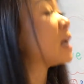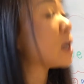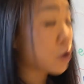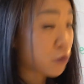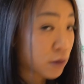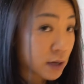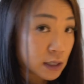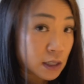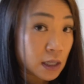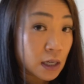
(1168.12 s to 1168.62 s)

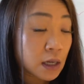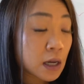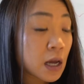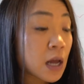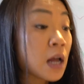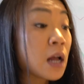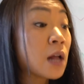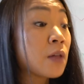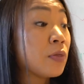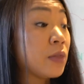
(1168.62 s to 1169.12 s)
increasing
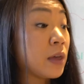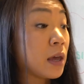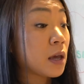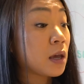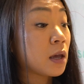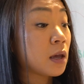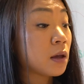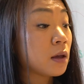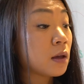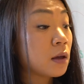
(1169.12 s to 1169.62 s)

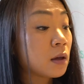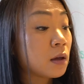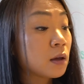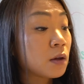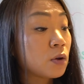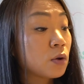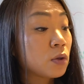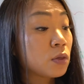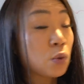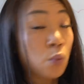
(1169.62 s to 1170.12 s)
the
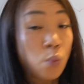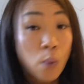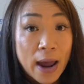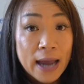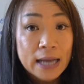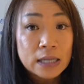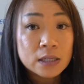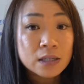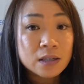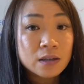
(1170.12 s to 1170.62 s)

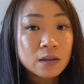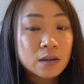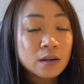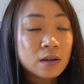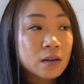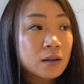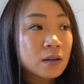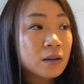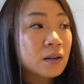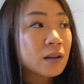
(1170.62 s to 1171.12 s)
weight.
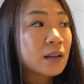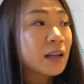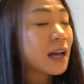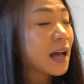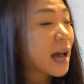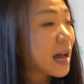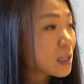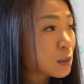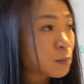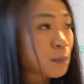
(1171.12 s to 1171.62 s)

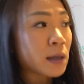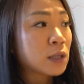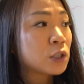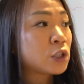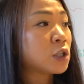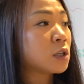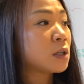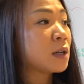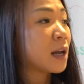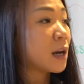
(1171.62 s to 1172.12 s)
As
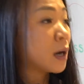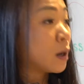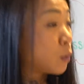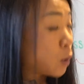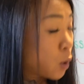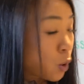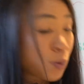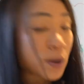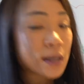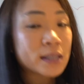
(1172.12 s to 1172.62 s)
mentioned, and I'll
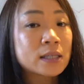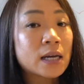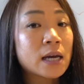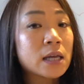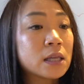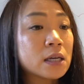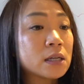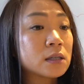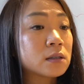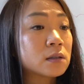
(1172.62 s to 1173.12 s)
always say
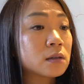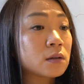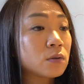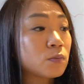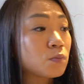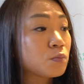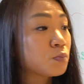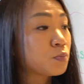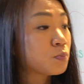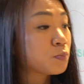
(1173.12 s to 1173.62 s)
this,
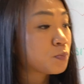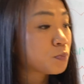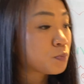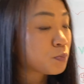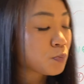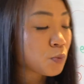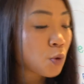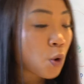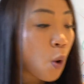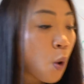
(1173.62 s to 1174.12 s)

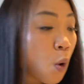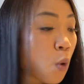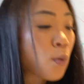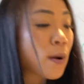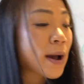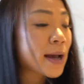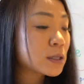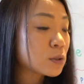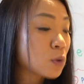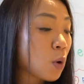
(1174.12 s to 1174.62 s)

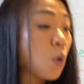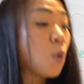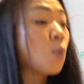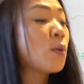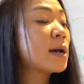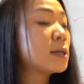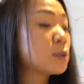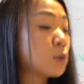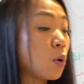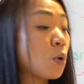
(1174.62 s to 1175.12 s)
always
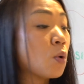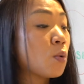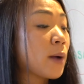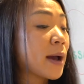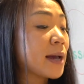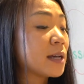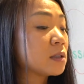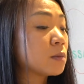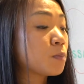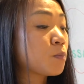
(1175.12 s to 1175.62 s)

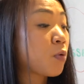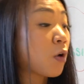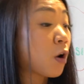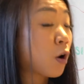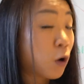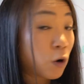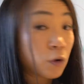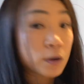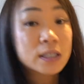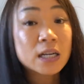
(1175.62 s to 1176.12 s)

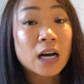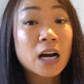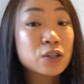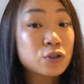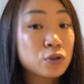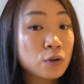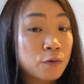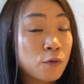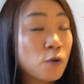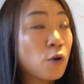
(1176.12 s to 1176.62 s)
prioritize
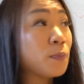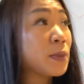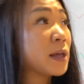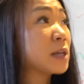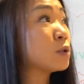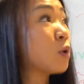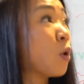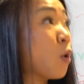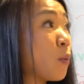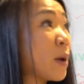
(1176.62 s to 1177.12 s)
your form.
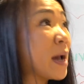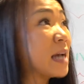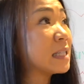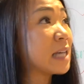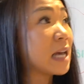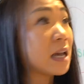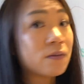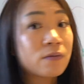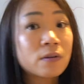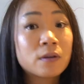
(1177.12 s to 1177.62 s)
There's always,
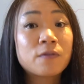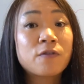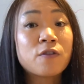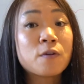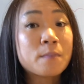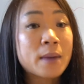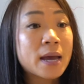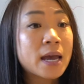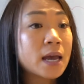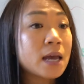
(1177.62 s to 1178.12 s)
even for
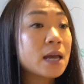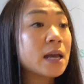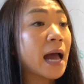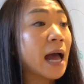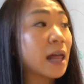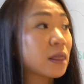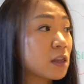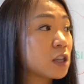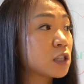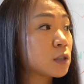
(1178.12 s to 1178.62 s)
me
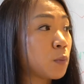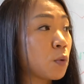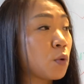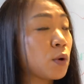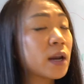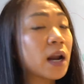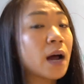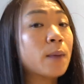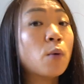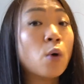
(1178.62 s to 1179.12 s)
at this
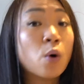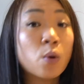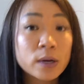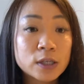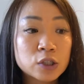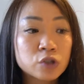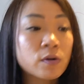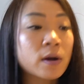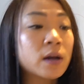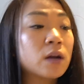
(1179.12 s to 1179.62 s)
point, I'm
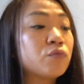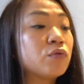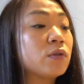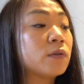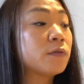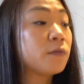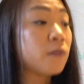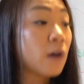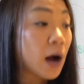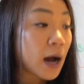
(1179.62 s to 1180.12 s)
always trying to
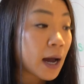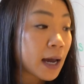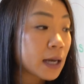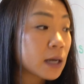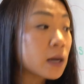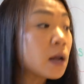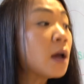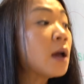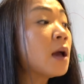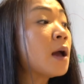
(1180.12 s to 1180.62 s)

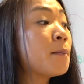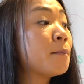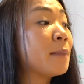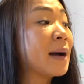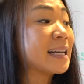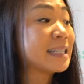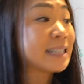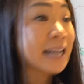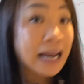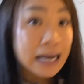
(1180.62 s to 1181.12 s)
refine
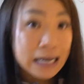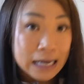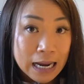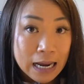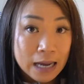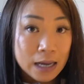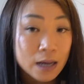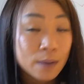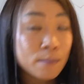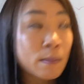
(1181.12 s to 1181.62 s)
my
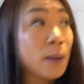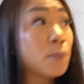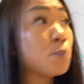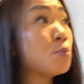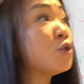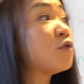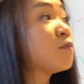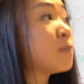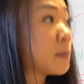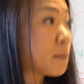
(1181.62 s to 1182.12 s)
technique, my
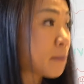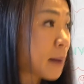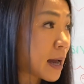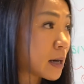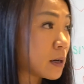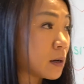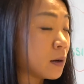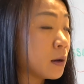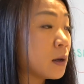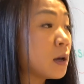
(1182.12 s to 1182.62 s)
movement
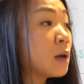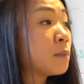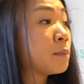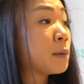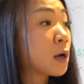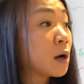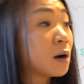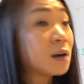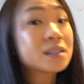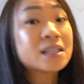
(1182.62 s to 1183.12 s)
pattern,
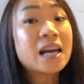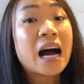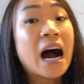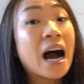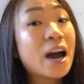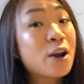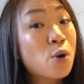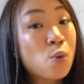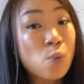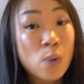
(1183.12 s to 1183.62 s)
because
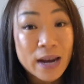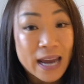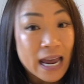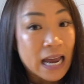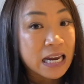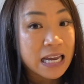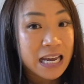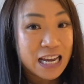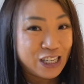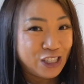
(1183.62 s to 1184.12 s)
I don't want
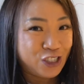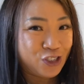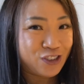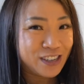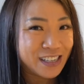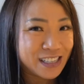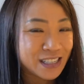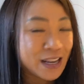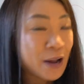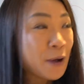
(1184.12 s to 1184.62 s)
any
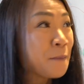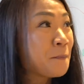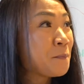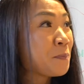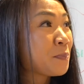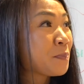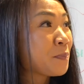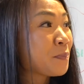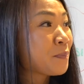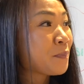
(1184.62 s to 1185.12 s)
injuries.
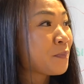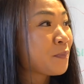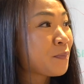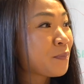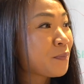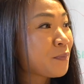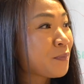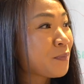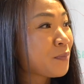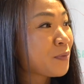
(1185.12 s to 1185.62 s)

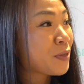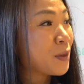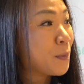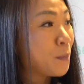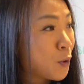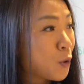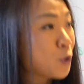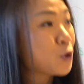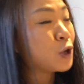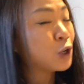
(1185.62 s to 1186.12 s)
The
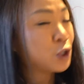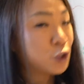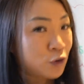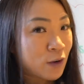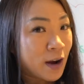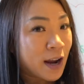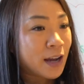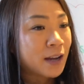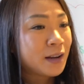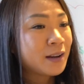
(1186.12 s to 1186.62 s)
more you
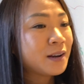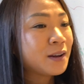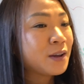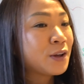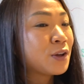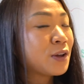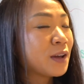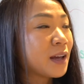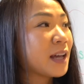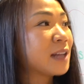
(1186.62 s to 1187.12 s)
train,
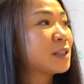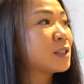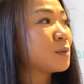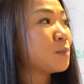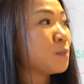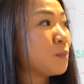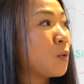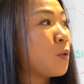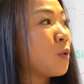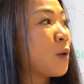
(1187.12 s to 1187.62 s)
it's
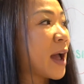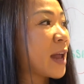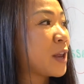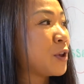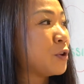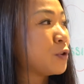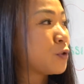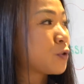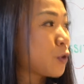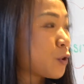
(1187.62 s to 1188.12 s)
more, and
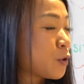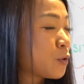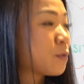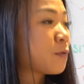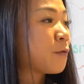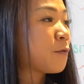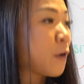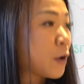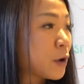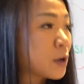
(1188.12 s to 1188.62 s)
you don't
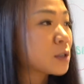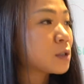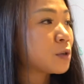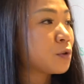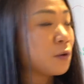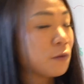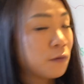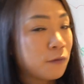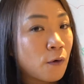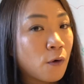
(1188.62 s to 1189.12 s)
focus on
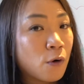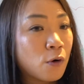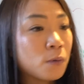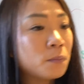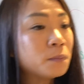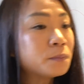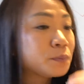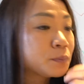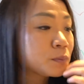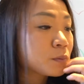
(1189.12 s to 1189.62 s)
your form,
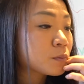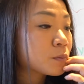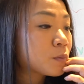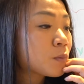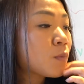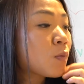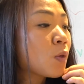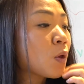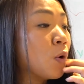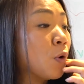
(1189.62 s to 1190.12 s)

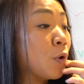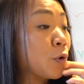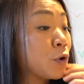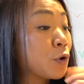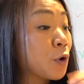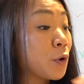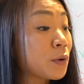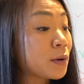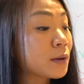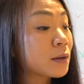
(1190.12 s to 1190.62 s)
or you
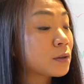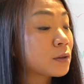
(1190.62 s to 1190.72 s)
don't